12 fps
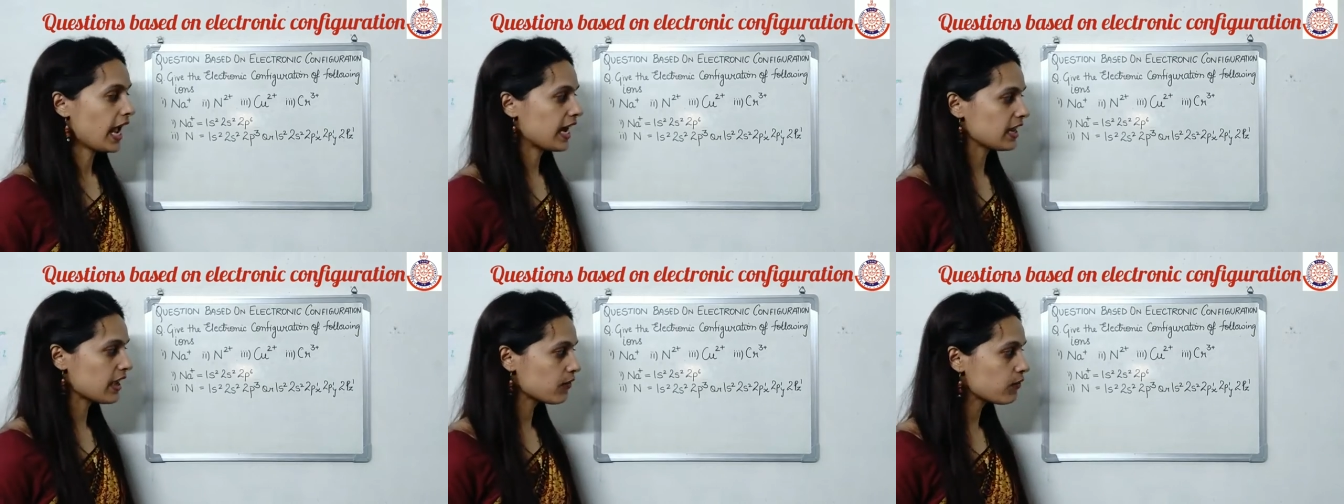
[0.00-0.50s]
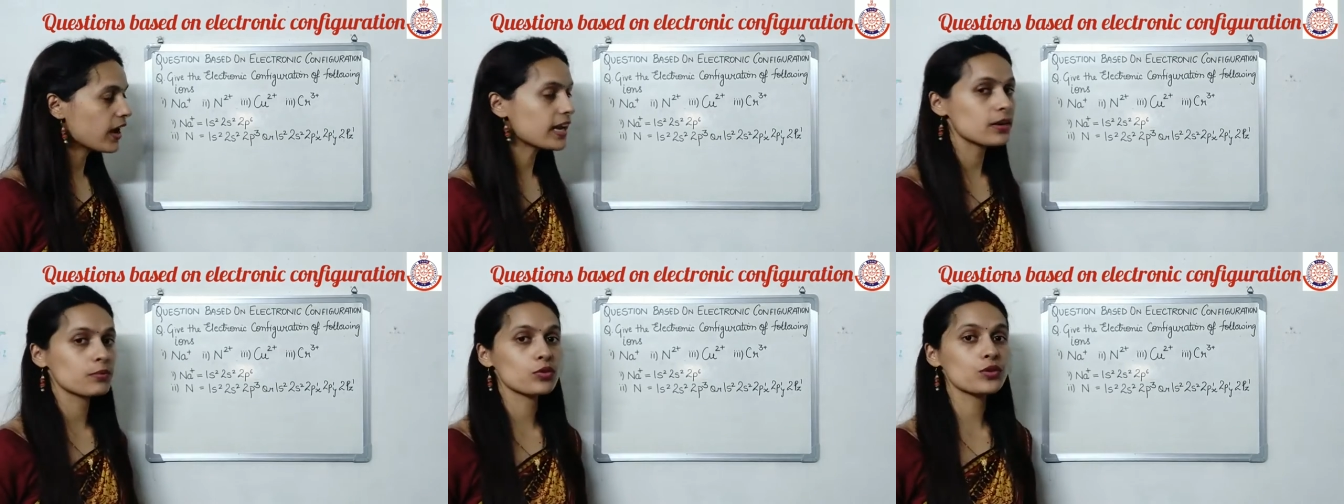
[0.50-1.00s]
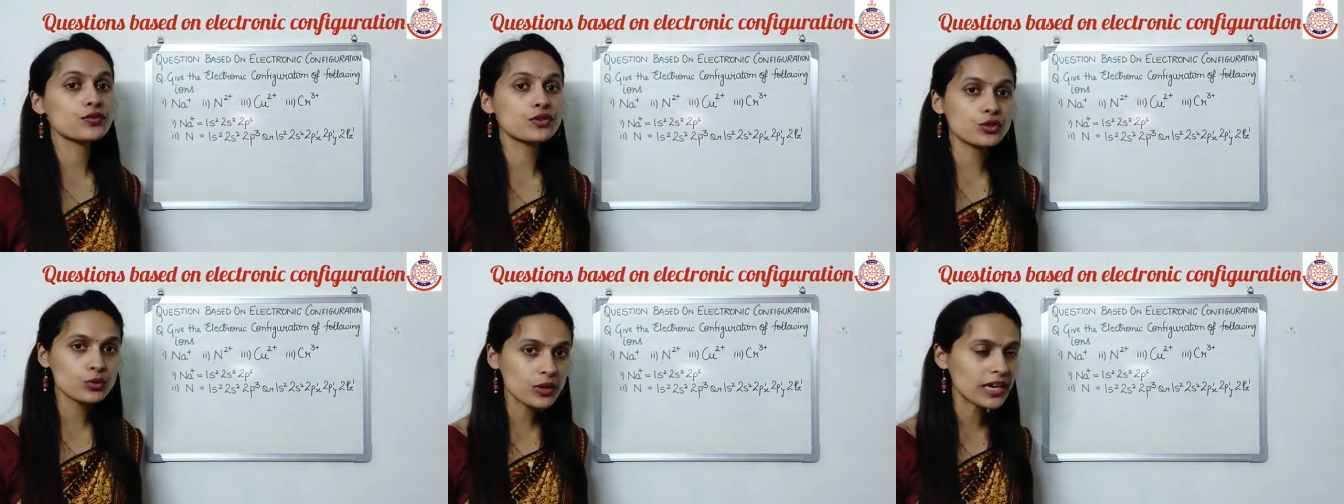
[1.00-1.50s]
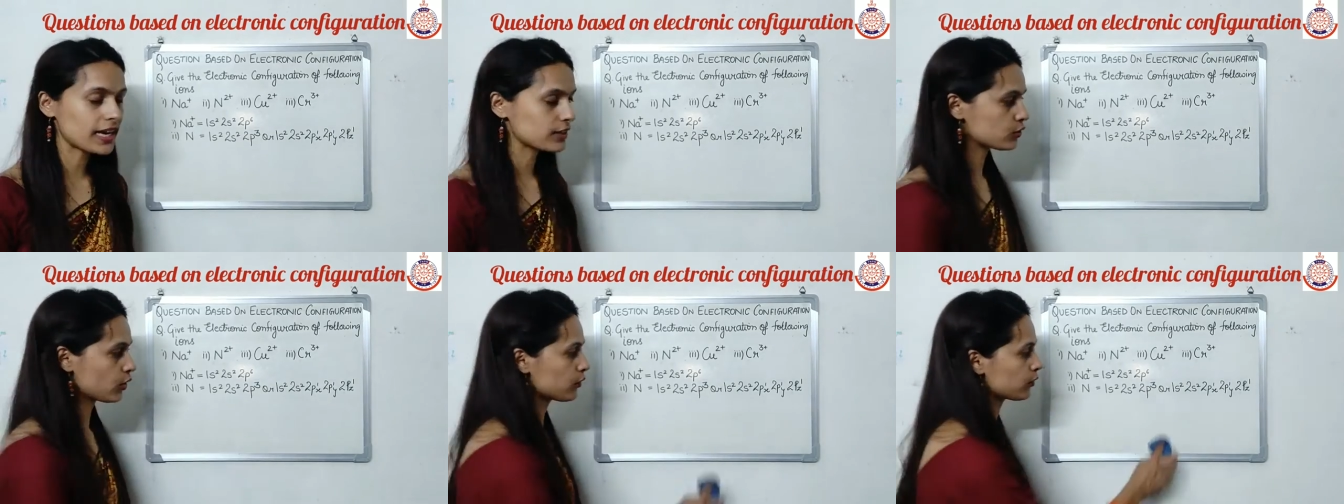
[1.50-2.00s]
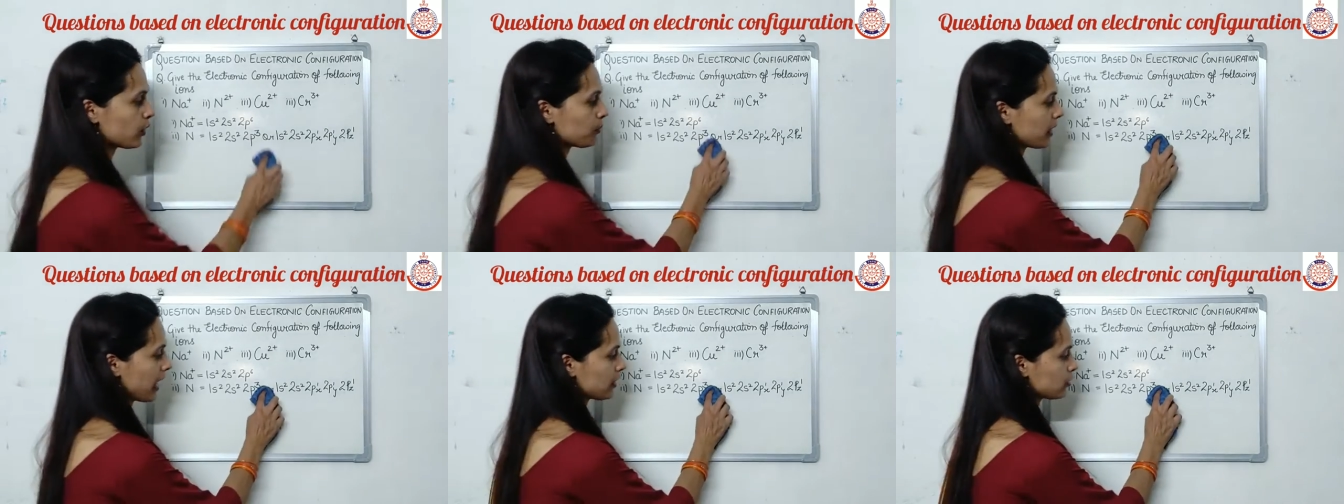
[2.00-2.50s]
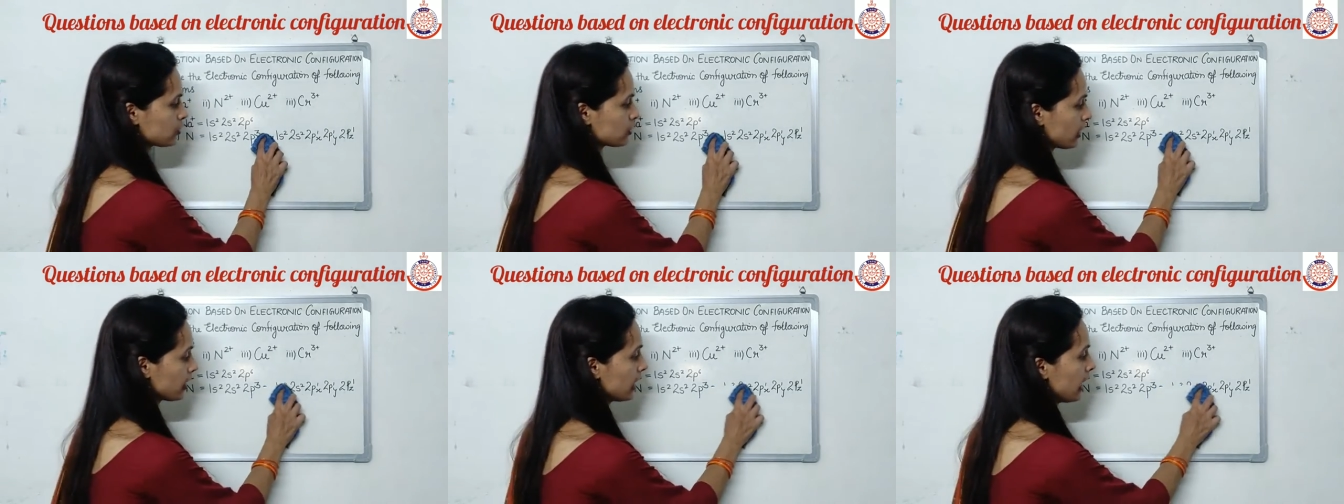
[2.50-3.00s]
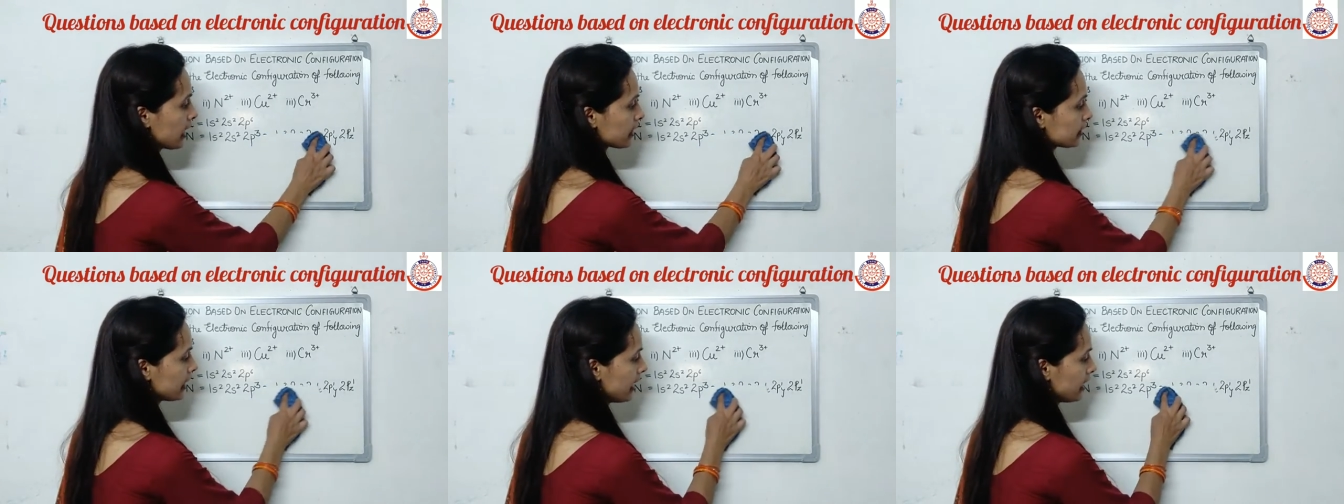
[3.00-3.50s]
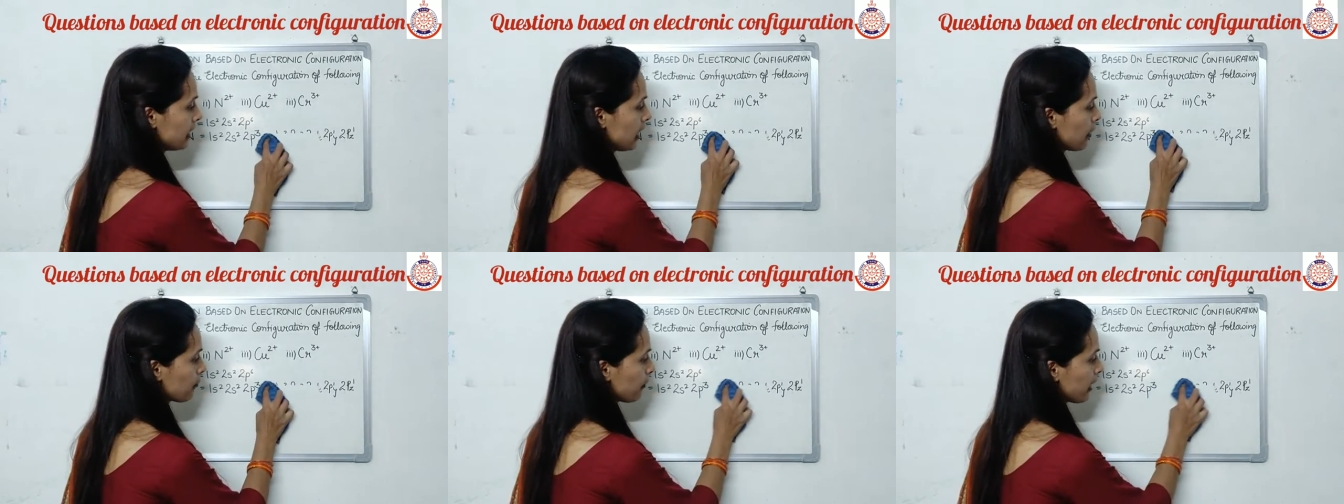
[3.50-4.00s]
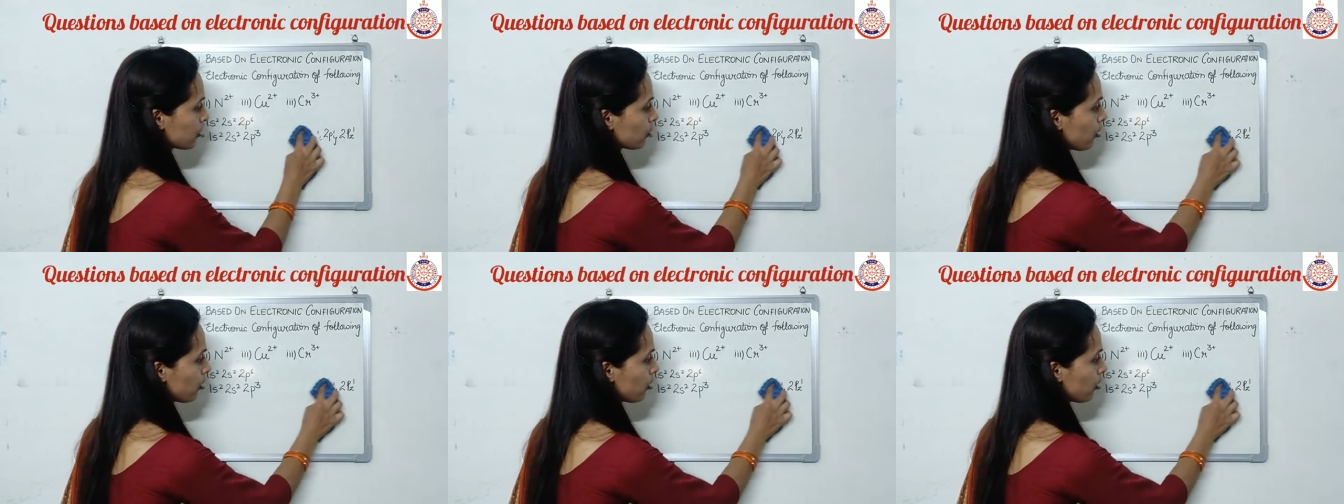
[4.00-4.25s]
And if I remove 2 electrons from nitrogen, then my